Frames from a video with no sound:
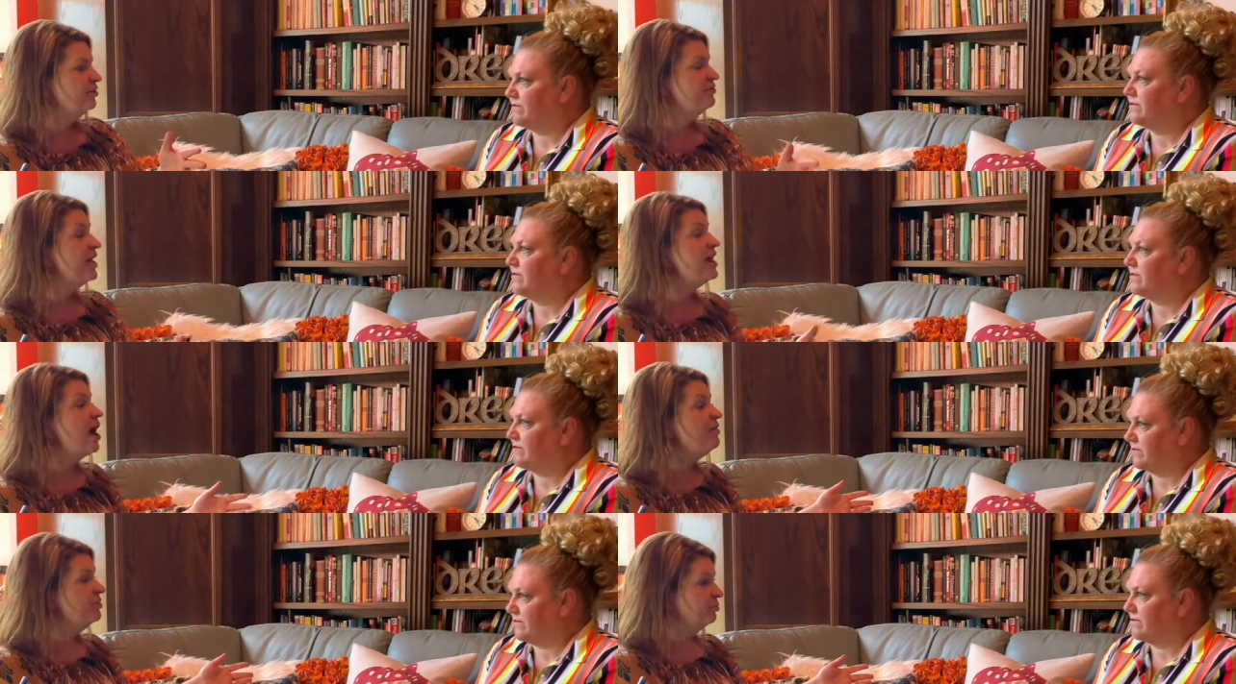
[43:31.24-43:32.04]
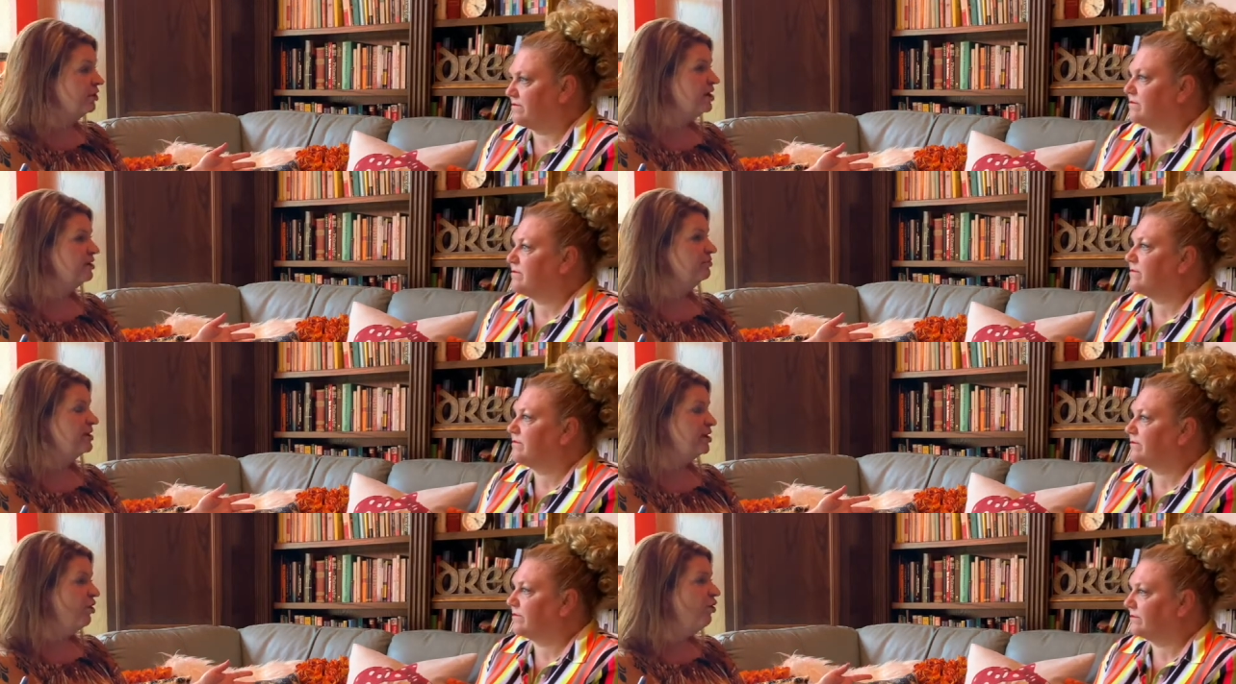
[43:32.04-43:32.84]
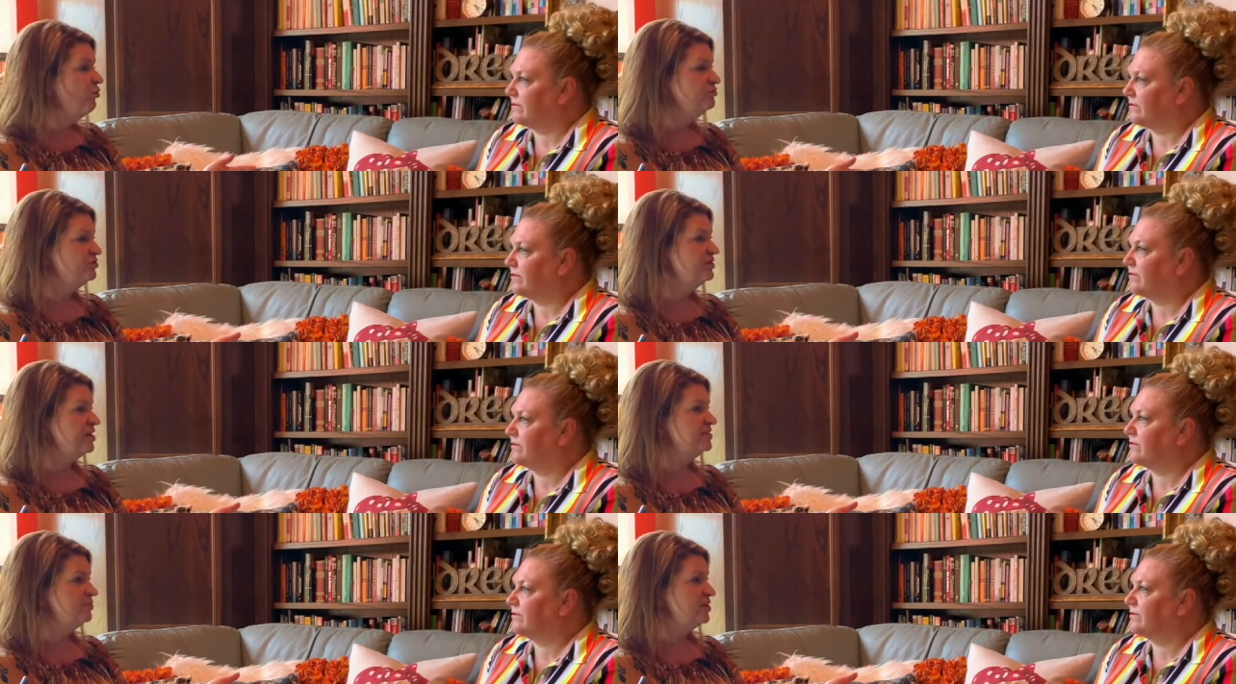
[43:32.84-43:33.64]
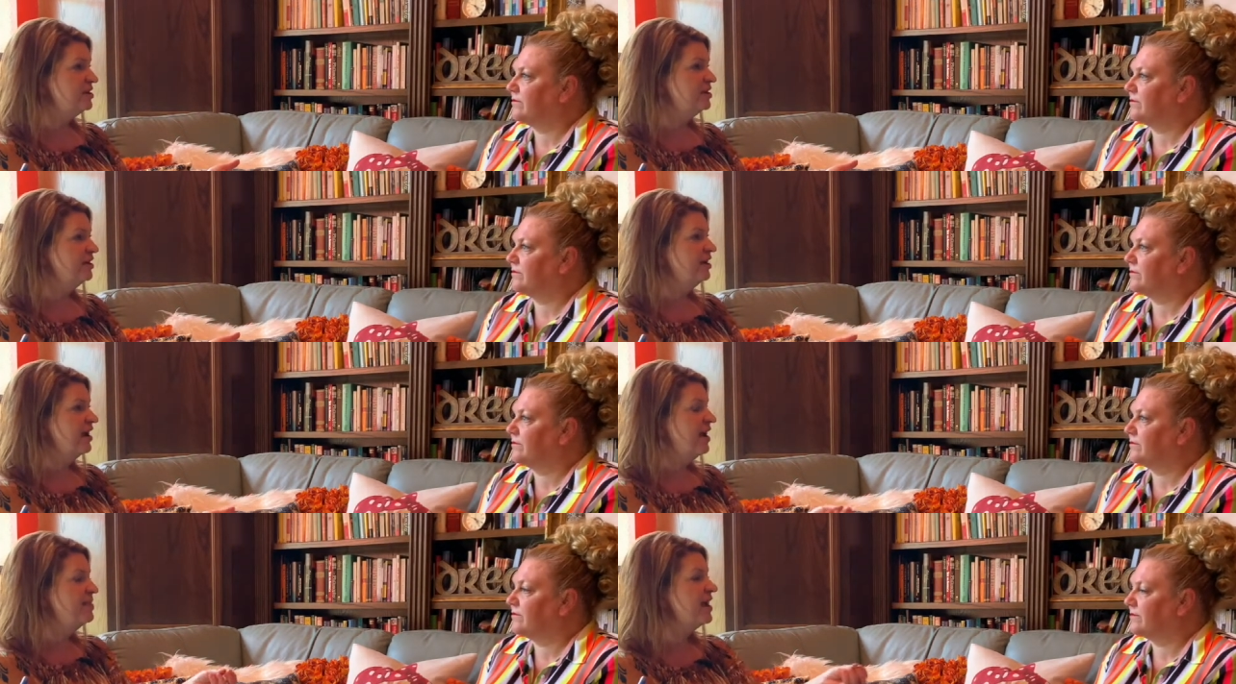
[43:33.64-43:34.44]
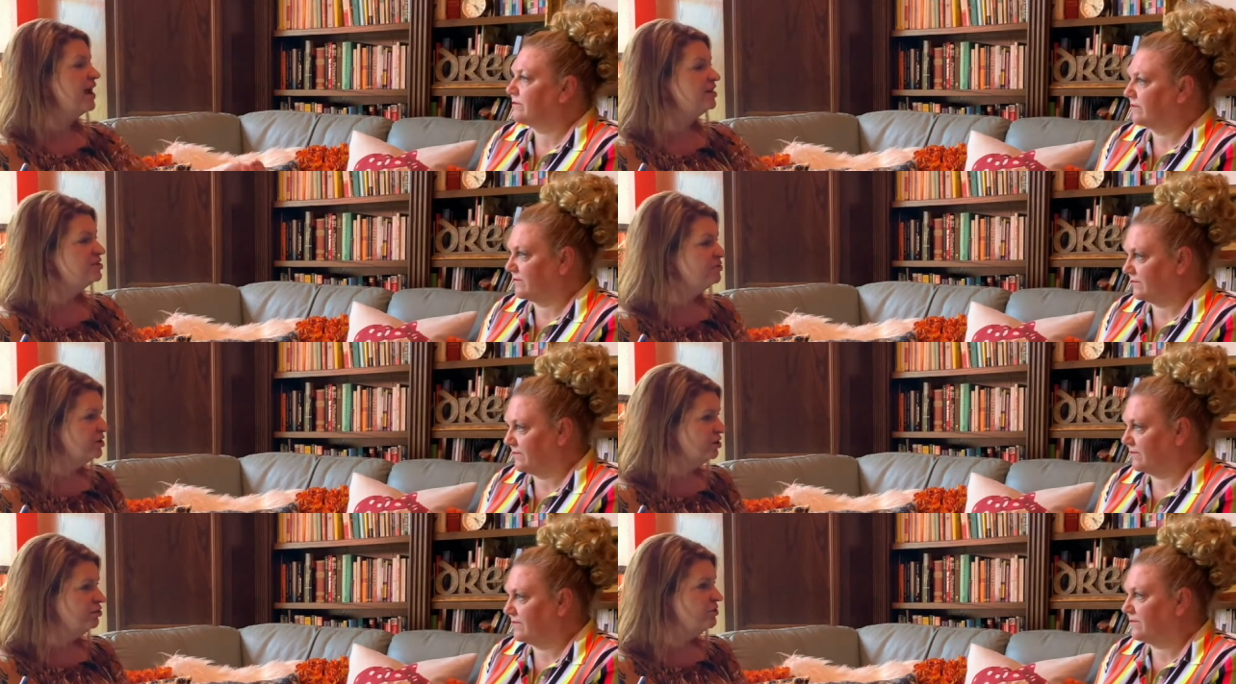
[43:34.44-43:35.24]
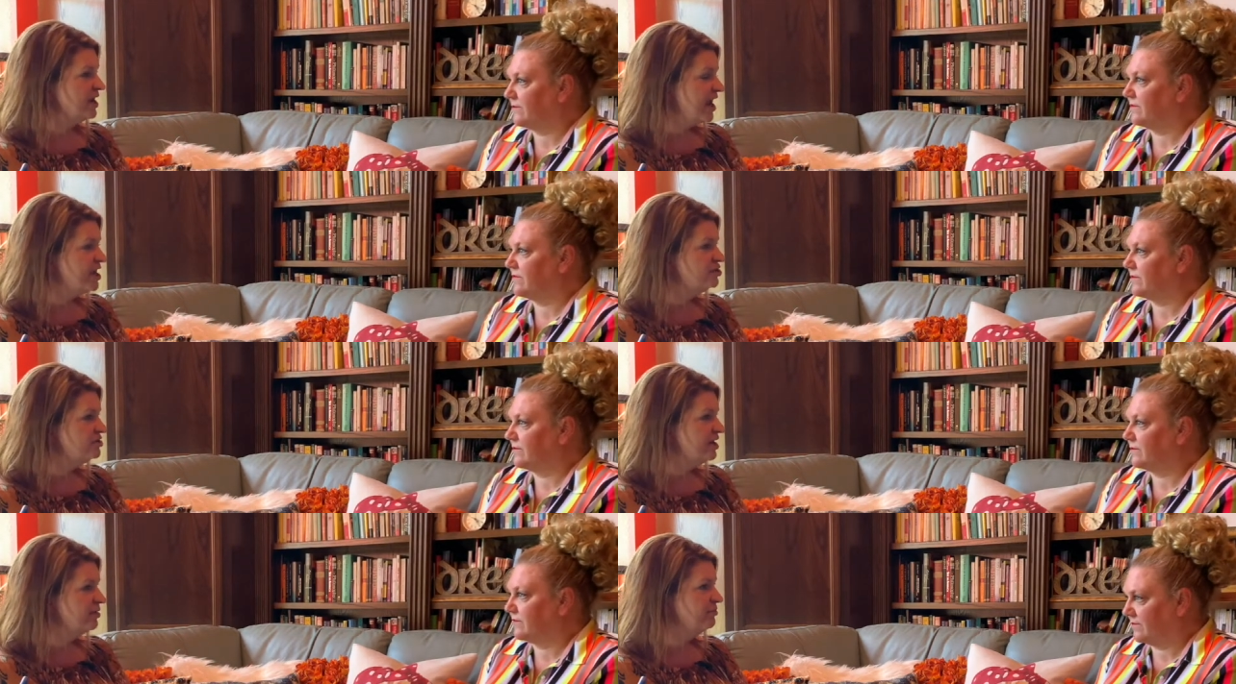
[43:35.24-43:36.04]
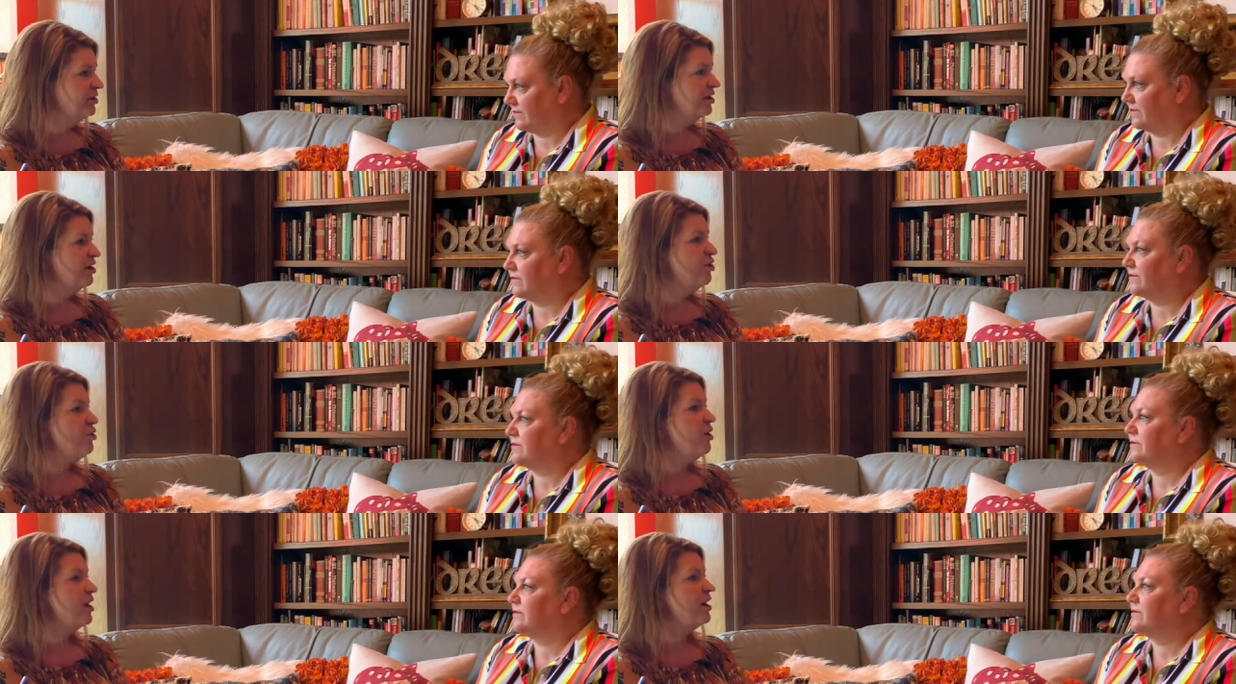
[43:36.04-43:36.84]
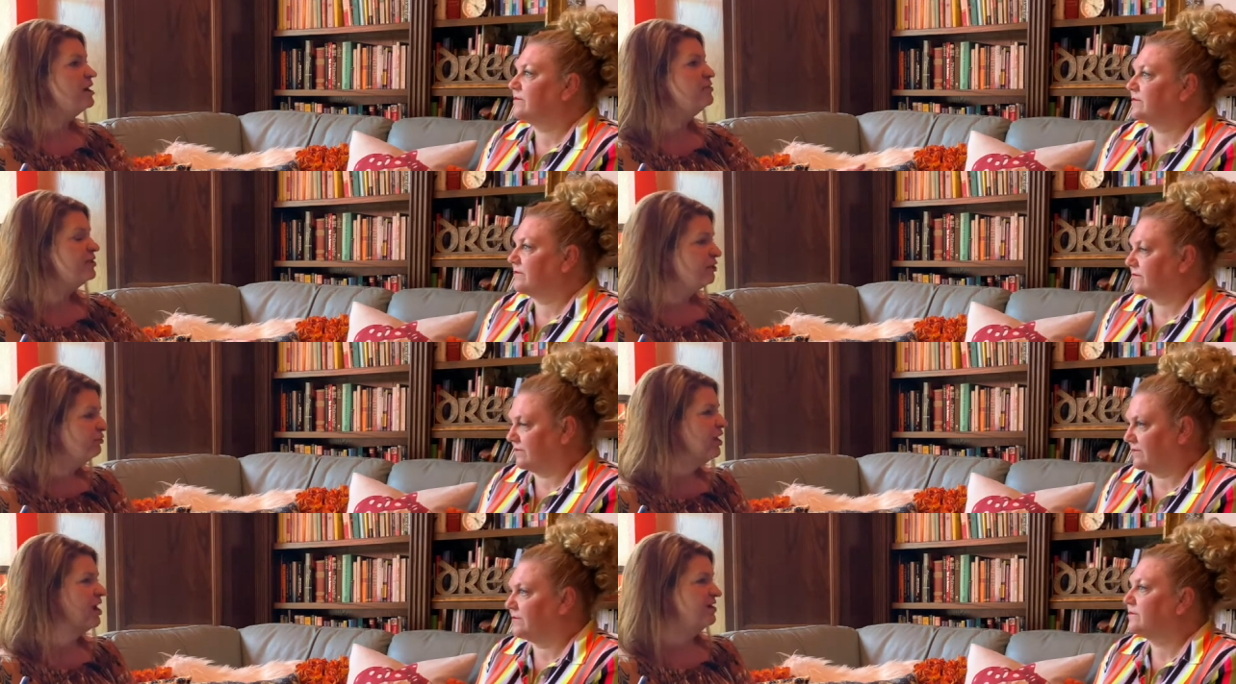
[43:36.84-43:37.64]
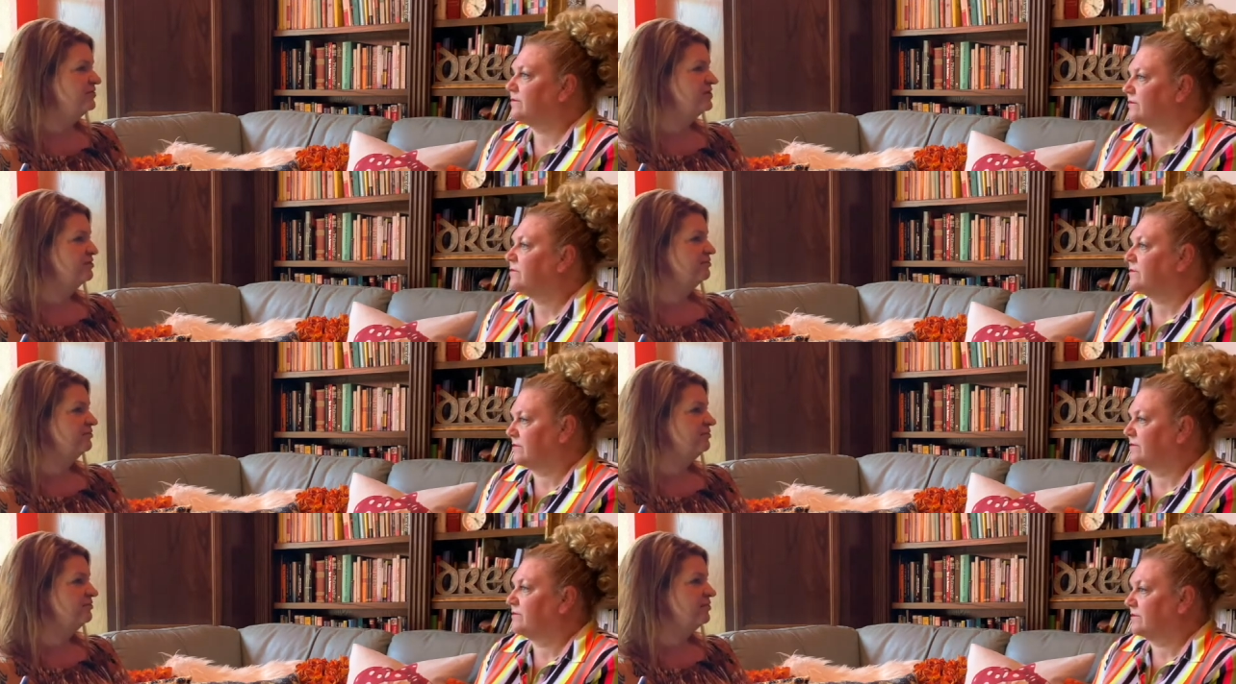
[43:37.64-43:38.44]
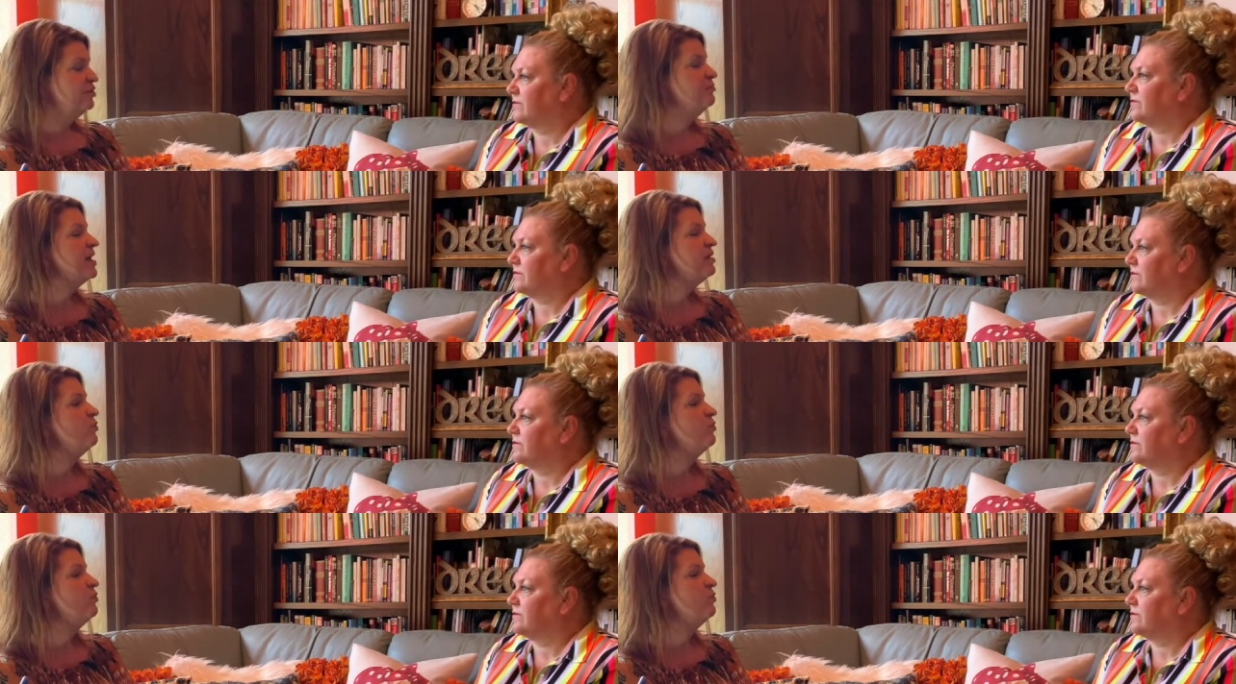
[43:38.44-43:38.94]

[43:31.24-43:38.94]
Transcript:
Speaker 1: they got the break being home two days a week and they got to you engage them in their lives you made